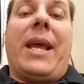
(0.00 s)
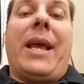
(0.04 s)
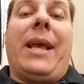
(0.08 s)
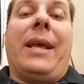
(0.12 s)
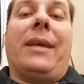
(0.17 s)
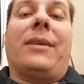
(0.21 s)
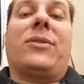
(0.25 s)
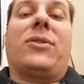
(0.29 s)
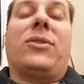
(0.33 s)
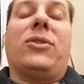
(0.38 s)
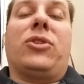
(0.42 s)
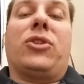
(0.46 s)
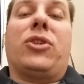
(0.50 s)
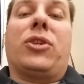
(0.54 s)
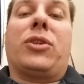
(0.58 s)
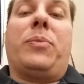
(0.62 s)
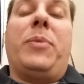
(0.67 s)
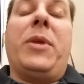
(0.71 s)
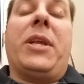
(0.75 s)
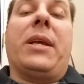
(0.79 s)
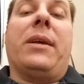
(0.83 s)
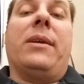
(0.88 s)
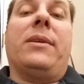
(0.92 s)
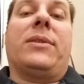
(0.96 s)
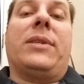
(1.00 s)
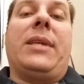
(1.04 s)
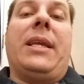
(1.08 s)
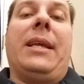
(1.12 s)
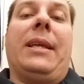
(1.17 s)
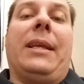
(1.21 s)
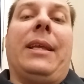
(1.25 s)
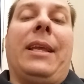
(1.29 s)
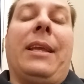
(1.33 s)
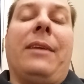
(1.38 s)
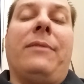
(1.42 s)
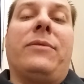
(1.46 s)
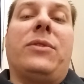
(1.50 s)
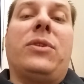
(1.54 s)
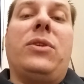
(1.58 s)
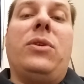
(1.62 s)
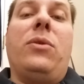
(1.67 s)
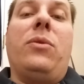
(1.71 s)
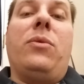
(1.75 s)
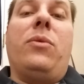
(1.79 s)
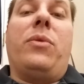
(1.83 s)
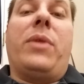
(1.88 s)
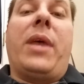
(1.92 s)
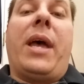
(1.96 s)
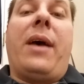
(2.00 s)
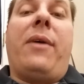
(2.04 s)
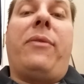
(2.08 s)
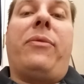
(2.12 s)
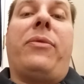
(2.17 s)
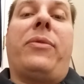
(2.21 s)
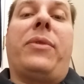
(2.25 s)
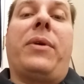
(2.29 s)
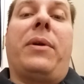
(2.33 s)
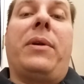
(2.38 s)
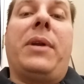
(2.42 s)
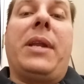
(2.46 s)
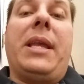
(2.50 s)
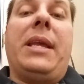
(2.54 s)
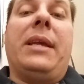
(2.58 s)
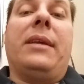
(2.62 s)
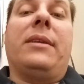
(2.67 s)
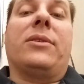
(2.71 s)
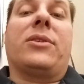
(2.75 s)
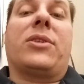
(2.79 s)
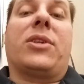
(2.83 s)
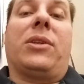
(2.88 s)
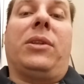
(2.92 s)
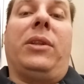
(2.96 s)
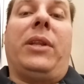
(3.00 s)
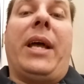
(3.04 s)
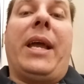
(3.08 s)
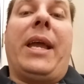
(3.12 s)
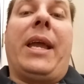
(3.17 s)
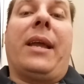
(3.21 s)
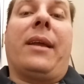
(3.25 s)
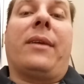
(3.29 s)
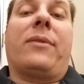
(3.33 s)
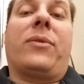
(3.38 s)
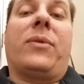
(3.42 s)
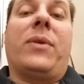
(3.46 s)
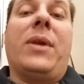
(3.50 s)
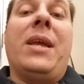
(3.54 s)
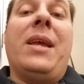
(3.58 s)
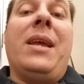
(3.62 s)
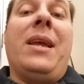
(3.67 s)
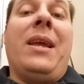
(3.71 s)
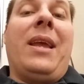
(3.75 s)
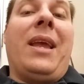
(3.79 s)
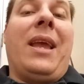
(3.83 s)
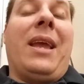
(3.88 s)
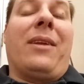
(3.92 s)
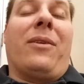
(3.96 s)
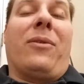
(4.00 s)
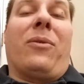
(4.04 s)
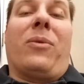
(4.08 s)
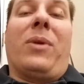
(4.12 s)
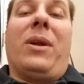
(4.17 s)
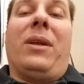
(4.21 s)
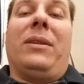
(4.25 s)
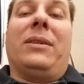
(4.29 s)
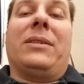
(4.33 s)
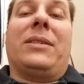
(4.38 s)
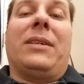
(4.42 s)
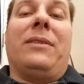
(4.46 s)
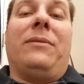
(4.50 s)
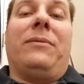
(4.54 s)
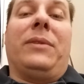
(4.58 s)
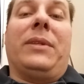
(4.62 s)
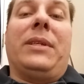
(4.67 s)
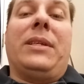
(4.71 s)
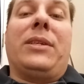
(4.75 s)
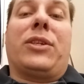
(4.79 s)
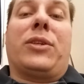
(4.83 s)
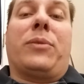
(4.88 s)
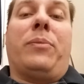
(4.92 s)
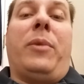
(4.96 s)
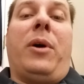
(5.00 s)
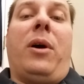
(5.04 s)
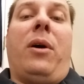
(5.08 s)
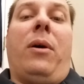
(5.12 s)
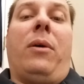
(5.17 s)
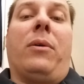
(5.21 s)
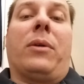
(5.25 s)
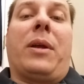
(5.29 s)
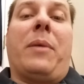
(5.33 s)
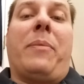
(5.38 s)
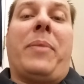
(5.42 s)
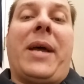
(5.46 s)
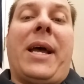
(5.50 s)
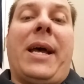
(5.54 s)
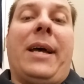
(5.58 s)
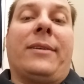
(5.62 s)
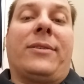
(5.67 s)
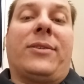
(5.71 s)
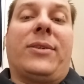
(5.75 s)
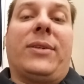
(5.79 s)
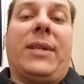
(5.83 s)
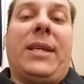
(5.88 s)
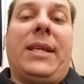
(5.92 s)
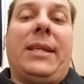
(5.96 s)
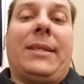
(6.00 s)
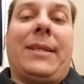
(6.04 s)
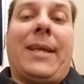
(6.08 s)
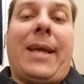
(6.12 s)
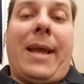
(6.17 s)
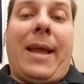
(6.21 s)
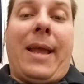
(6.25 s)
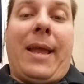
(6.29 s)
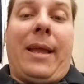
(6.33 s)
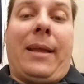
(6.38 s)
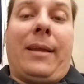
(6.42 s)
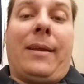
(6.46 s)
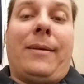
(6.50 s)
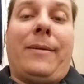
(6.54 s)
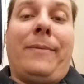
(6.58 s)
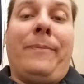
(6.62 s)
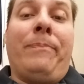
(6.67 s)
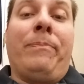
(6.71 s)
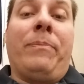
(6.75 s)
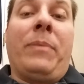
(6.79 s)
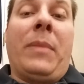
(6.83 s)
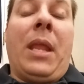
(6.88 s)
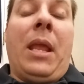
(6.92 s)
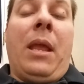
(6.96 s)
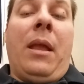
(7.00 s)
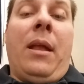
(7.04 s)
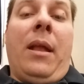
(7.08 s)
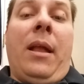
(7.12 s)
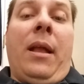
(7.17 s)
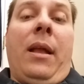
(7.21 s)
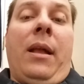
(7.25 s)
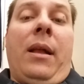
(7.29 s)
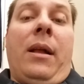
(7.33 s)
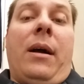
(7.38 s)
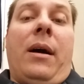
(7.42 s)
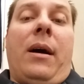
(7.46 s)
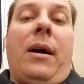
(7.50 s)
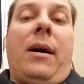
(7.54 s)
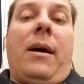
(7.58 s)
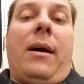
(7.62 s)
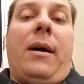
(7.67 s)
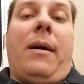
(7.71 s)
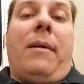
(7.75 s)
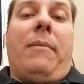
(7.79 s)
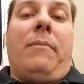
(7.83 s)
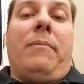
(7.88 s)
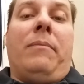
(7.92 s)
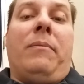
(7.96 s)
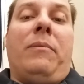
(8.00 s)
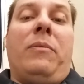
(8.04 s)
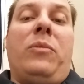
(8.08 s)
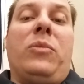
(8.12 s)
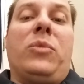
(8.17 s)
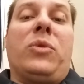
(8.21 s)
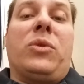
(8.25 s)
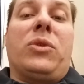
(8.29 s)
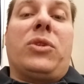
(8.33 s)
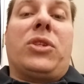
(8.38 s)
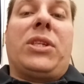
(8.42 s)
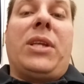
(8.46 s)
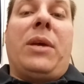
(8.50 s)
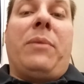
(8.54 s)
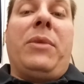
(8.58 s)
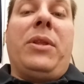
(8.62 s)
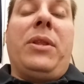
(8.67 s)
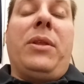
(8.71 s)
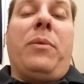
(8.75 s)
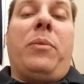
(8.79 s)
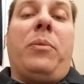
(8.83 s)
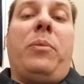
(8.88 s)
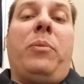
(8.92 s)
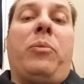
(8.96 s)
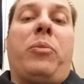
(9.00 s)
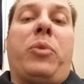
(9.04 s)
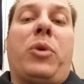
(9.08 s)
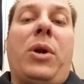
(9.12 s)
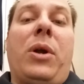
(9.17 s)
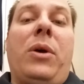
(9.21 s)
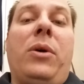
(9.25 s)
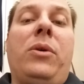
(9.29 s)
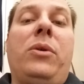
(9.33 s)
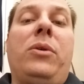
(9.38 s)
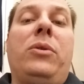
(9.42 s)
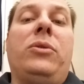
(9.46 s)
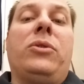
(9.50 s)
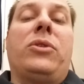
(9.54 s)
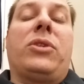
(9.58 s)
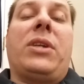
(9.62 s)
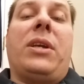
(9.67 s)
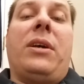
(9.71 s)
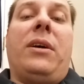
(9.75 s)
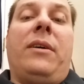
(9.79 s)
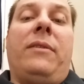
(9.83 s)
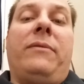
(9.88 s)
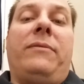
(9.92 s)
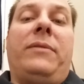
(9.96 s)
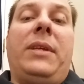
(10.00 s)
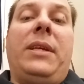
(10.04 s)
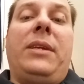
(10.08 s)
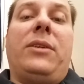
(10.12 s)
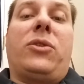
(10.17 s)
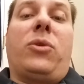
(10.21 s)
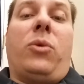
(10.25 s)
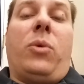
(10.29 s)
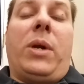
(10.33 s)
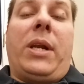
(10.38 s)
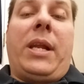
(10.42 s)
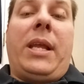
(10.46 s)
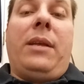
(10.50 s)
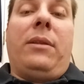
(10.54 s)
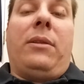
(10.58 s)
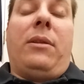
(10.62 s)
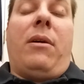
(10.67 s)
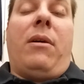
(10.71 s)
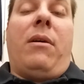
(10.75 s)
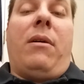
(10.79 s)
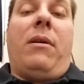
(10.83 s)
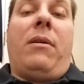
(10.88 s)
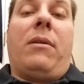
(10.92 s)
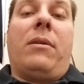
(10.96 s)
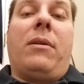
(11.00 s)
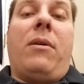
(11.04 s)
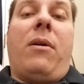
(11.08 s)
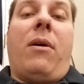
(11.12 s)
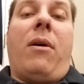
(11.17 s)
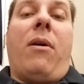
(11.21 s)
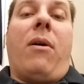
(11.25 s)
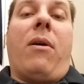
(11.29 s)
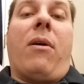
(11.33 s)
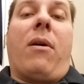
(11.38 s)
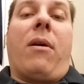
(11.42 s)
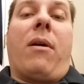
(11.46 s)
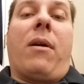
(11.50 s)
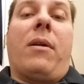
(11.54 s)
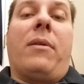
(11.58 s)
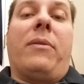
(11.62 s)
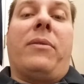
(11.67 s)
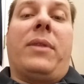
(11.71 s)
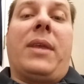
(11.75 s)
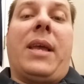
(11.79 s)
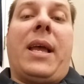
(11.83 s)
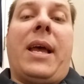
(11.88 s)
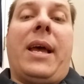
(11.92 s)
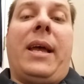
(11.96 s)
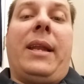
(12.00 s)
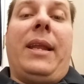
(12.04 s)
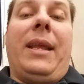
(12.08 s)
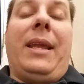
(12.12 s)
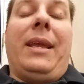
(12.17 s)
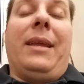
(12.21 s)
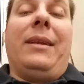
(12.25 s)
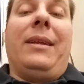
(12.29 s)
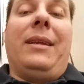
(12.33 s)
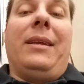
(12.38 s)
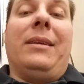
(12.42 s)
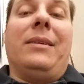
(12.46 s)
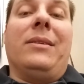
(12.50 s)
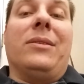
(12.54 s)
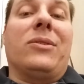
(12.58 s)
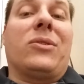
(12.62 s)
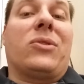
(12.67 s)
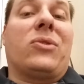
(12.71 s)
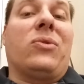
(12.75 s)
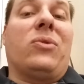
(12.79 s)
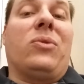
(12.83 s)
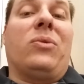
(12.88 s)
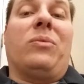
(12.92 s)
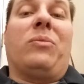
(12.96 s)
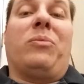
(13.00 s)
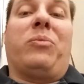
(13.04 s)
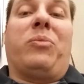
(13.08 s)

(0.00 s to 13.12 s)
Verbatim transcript: tanks, just because it gives you that 30 inch length in a relatively small capacity tank. Um, some of the pros of the 20 long are that it is